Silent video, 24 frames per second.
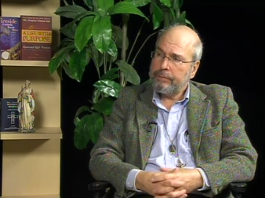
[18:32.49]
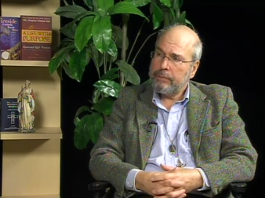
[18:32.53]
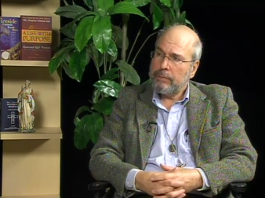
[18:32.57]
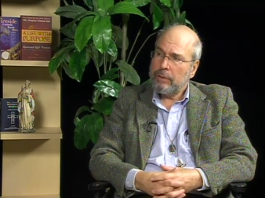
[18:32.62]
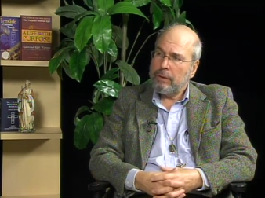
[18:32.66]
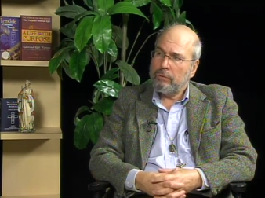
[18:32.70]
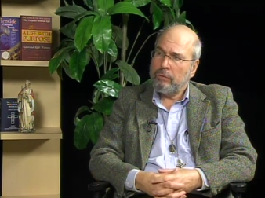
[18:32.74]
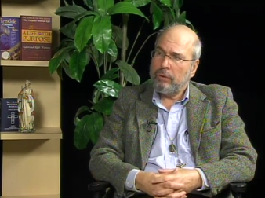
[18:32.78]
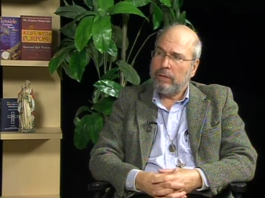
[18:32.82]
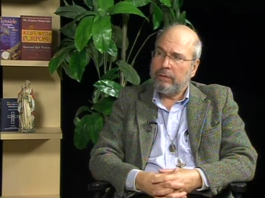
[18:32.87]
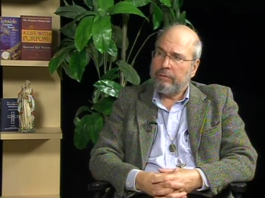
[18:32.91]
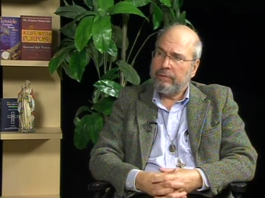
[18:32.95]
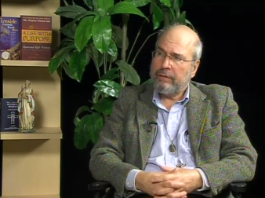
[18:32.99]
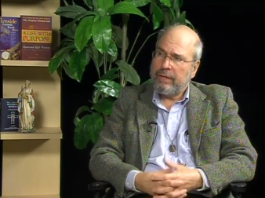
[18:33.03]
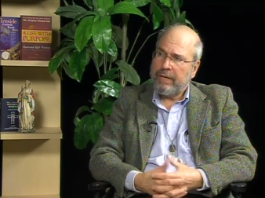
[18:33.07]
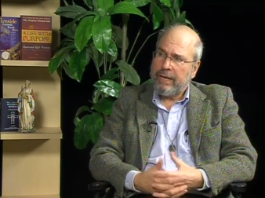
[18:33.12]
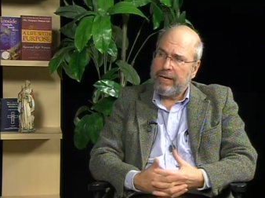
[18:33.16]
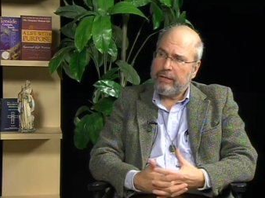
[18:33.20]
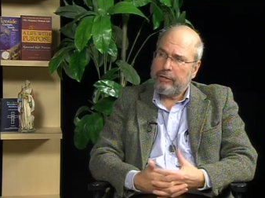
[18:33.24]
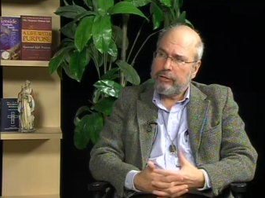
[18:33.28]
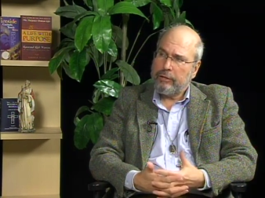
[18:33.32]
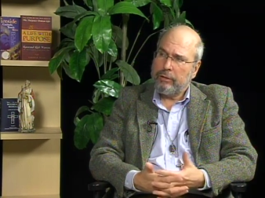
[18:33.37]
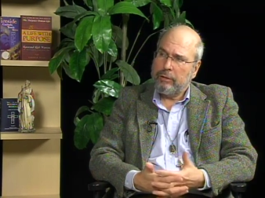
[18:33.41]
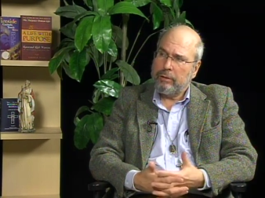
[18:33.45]
in one of the
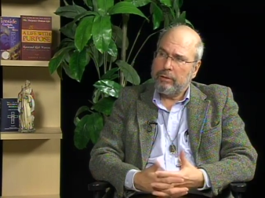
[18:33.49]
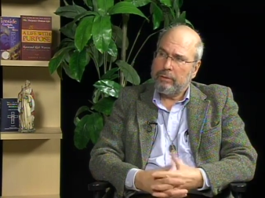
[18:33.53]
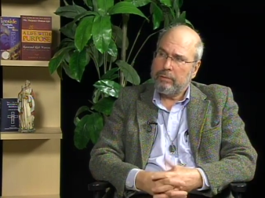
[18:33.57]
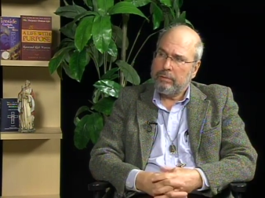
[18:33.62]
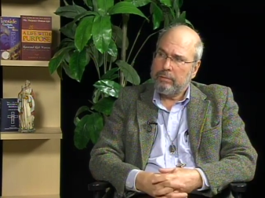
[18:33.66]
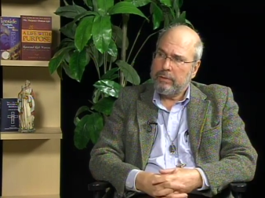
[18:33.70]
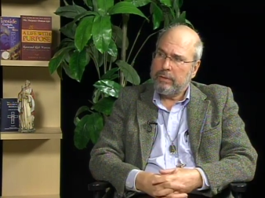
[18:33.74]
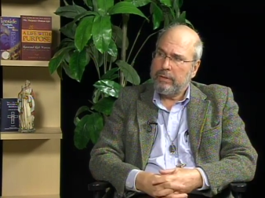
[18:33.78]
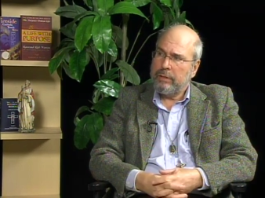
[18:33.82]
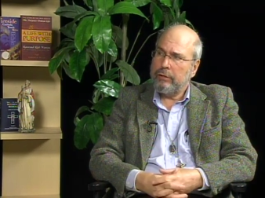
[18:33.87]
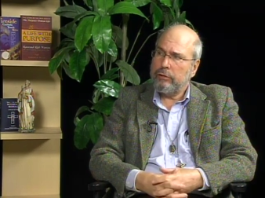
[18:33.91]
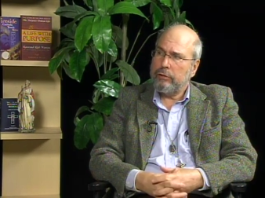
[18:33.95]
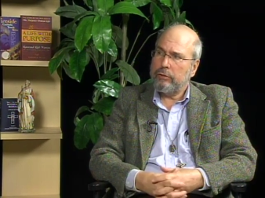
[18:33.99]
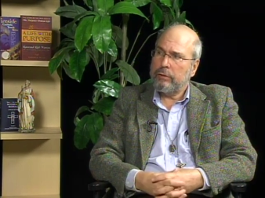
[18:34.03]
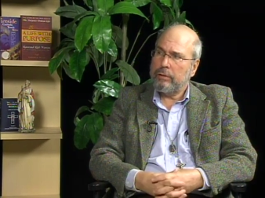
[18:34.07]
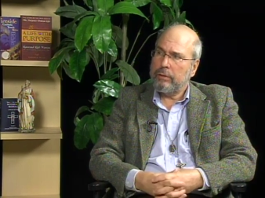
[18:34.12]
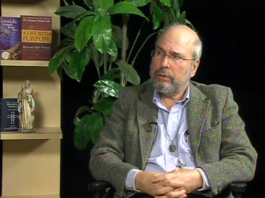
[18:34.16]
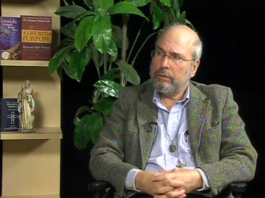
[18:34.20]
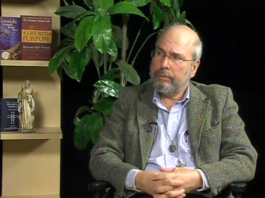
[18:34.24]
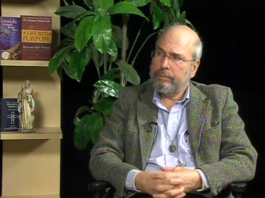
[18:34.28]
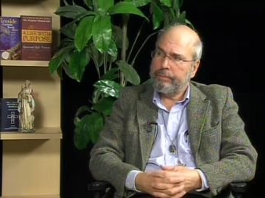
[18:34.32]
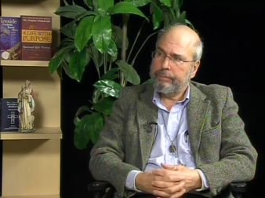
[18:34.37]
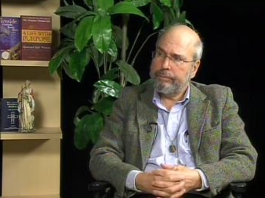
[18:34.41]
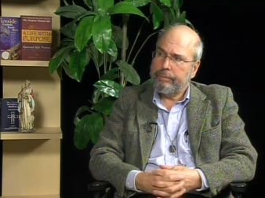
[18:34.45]
national seashore
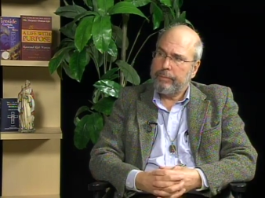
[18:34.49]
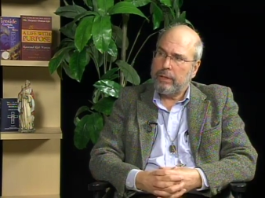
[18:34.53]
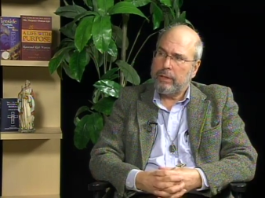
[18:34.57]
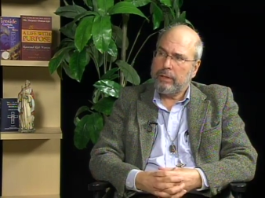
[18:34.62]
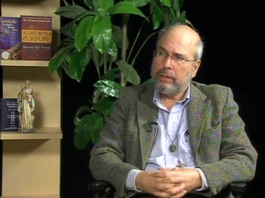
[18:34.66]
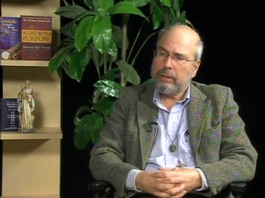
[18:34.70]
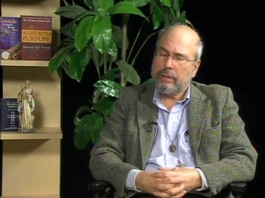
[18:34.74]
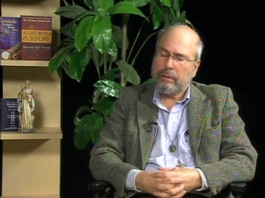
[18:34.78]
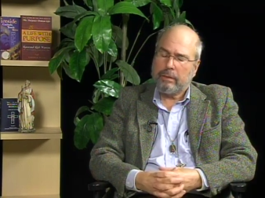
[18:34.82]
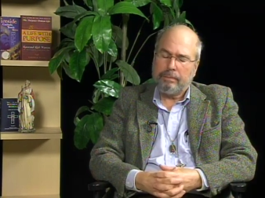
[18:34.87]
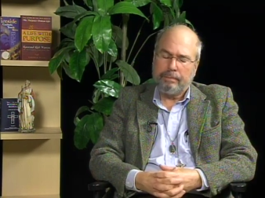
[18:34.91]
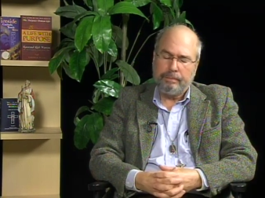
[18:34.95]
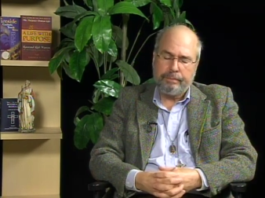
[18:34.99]
parks